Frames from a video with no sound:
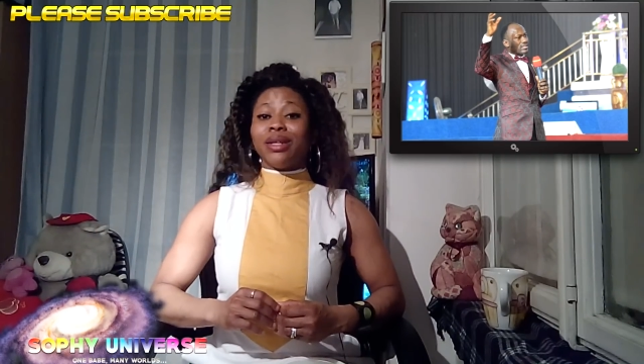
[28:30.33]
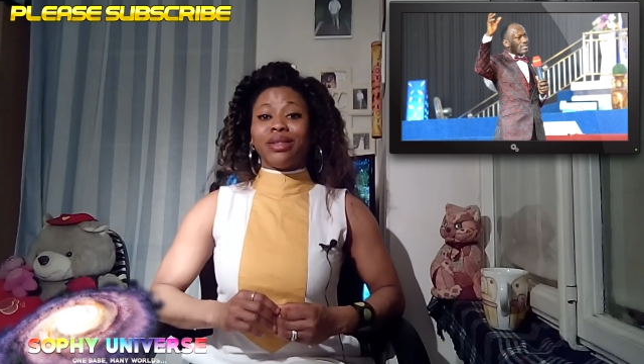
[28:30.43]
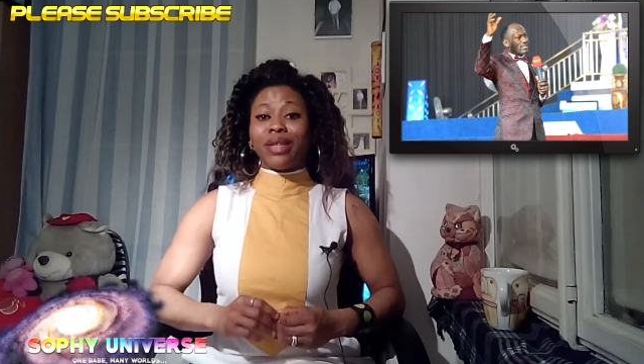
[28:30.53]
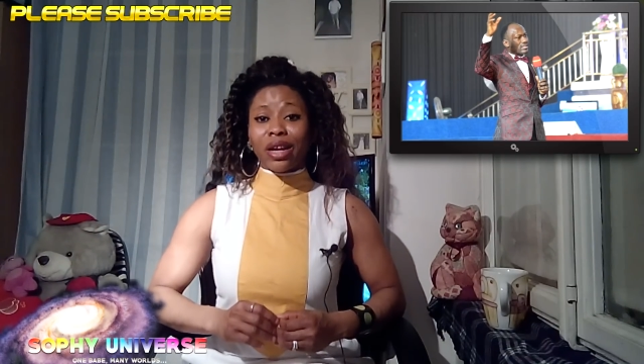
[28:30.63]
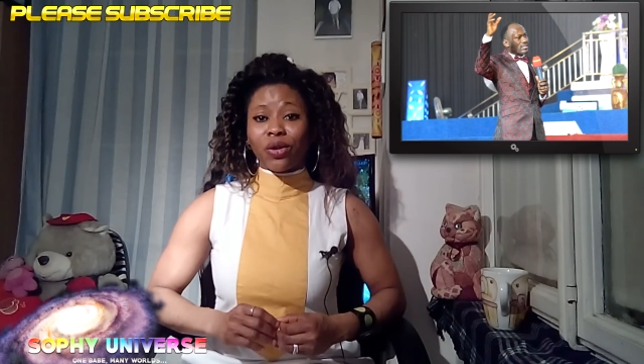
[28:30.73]

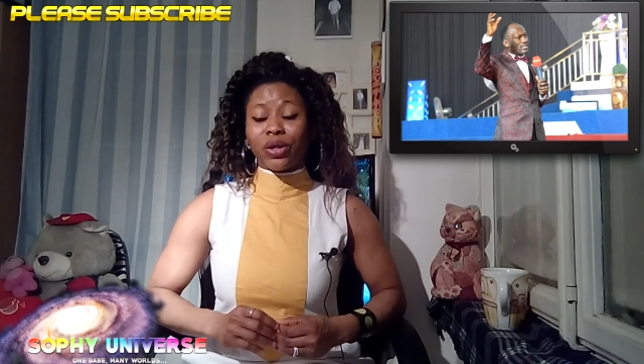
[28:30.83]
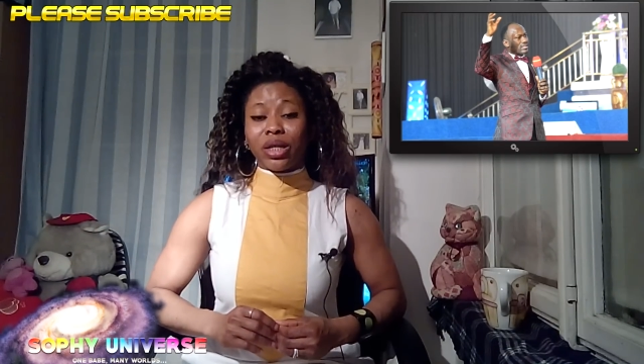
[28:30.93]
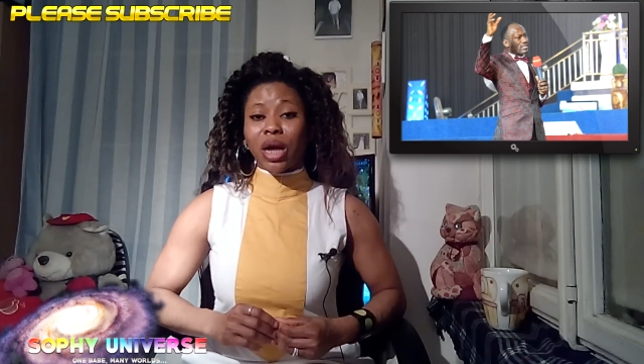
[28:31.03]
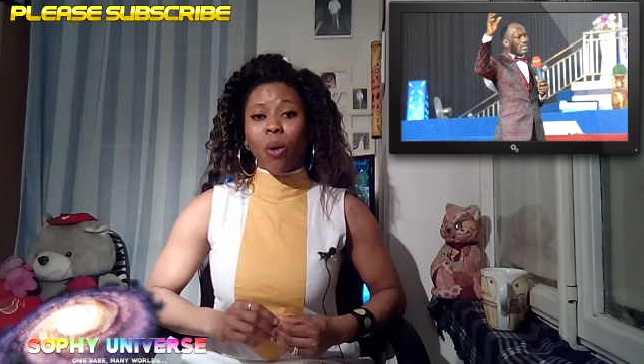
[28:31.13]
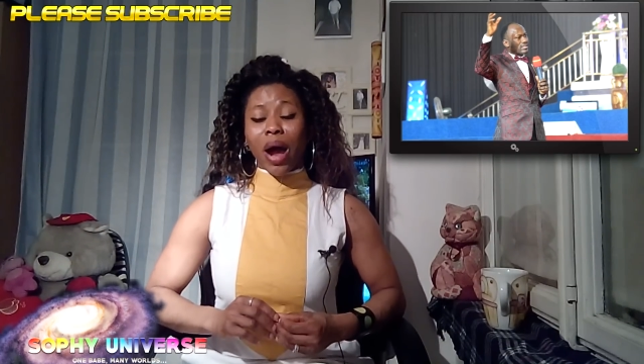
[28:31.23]
they don't
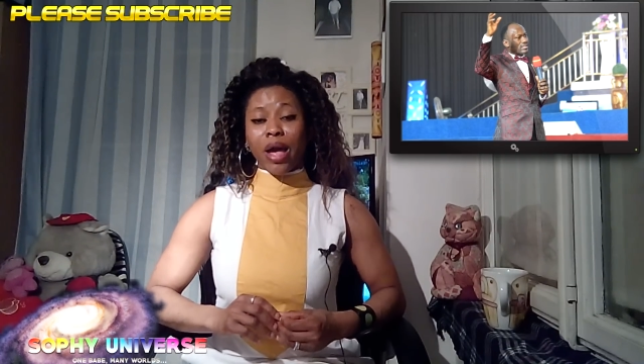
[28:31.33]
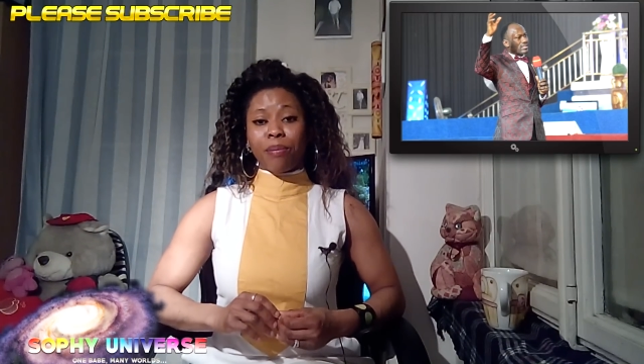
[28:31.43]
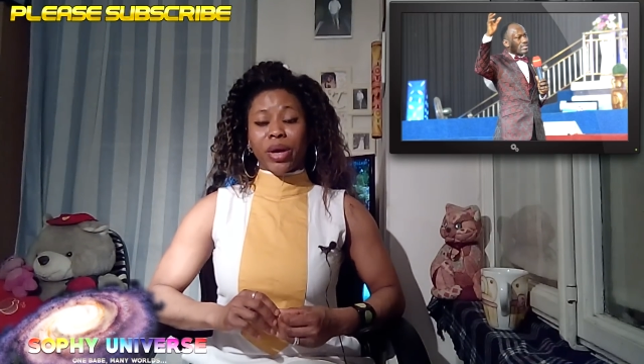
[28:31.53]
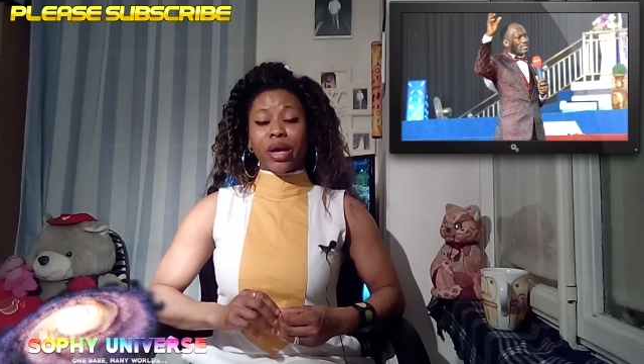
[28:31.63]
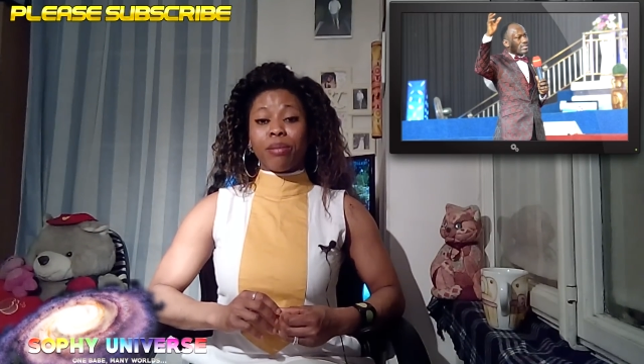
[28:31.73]
need our
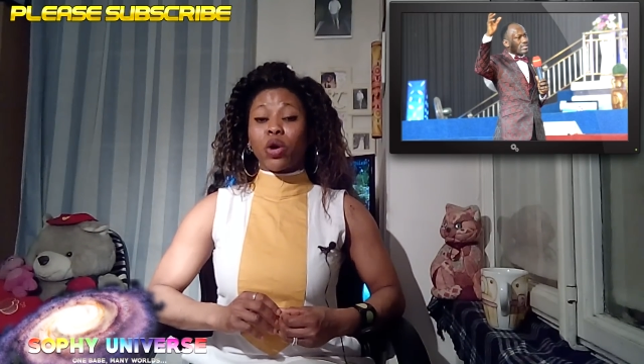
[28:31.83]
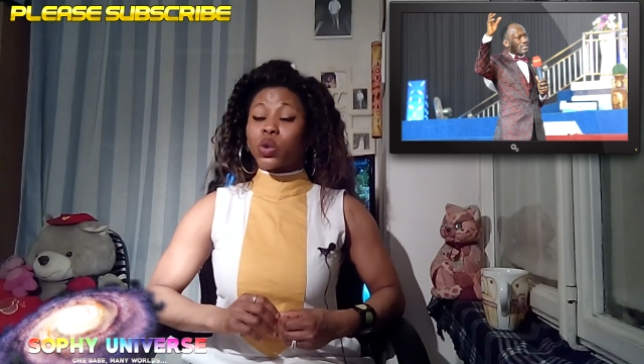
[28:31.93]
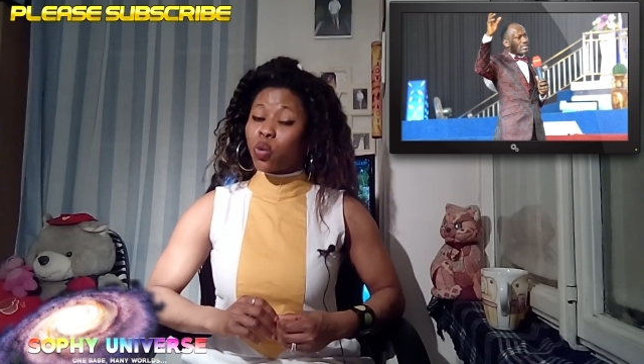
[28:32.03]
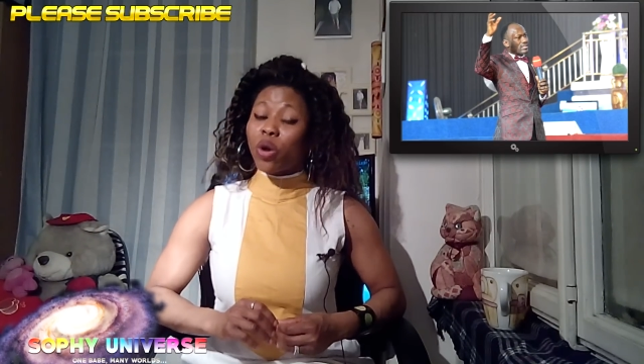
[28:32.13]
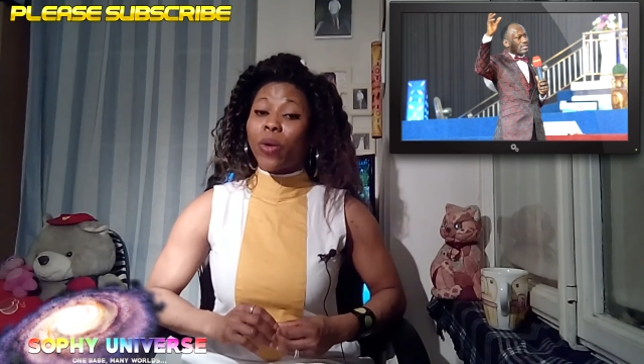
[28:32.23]
help again,
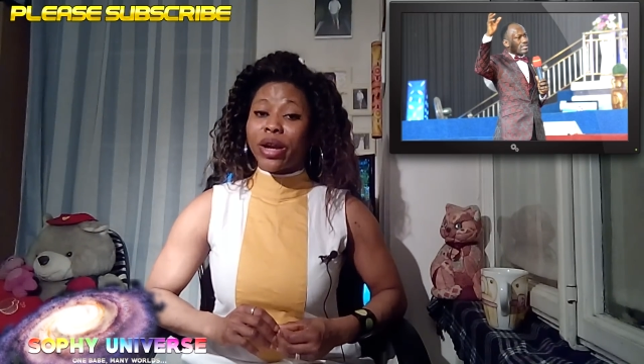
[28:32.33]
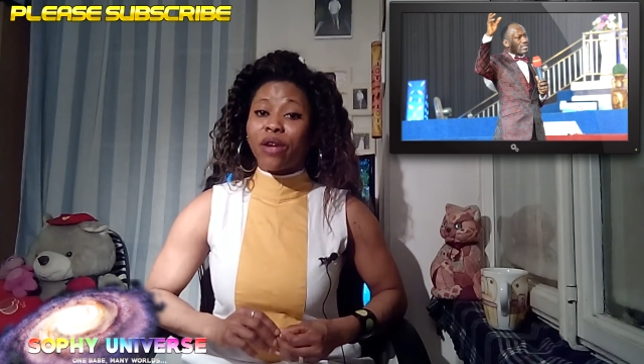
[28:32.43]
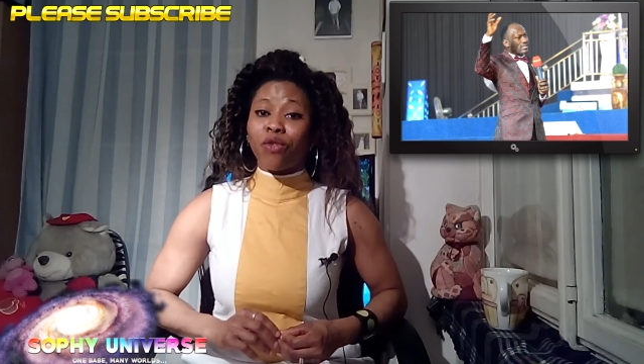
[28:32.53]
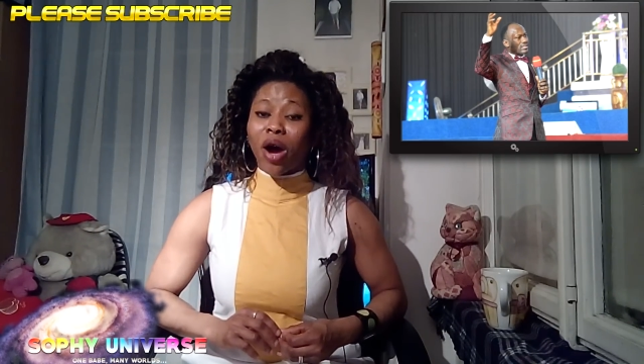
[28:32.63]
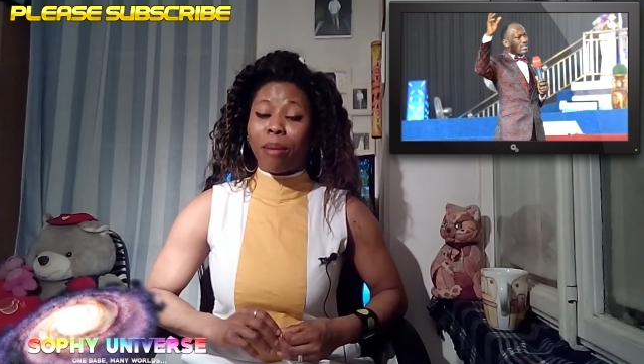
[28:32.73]
because we were there
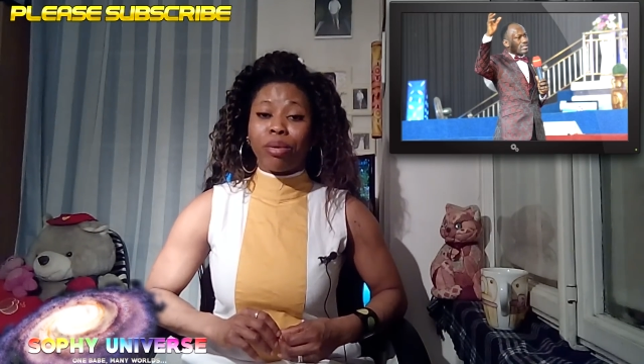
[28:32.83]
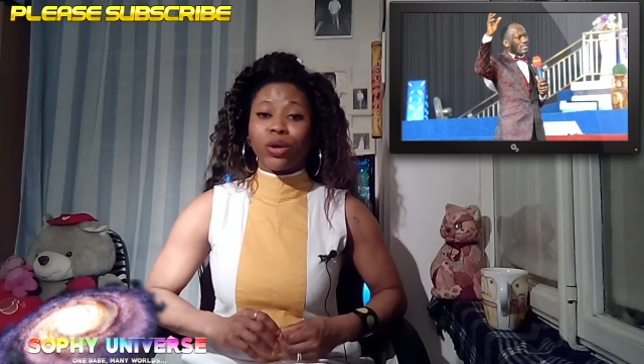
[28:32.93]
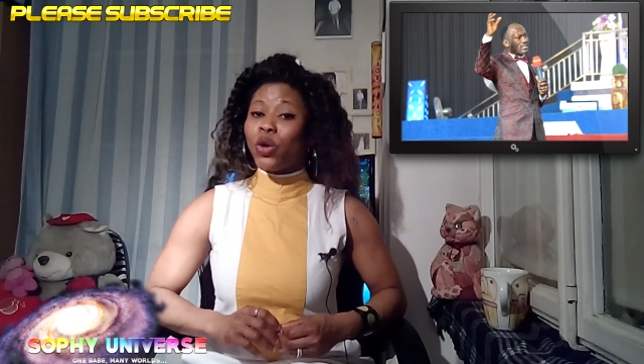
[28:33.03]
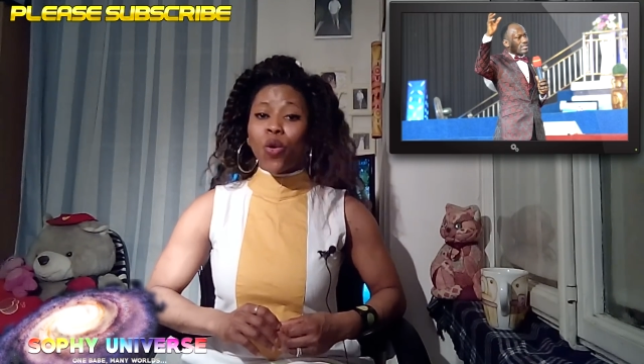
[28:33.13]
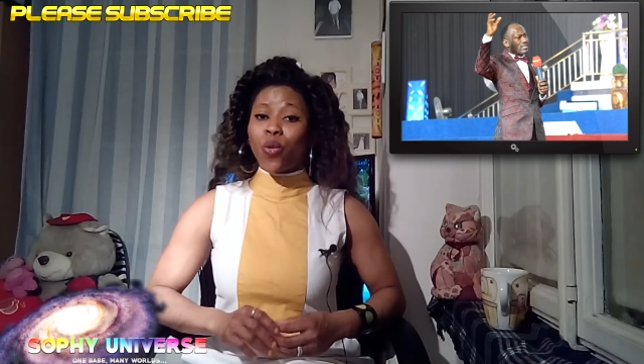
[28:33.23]
for our abroad.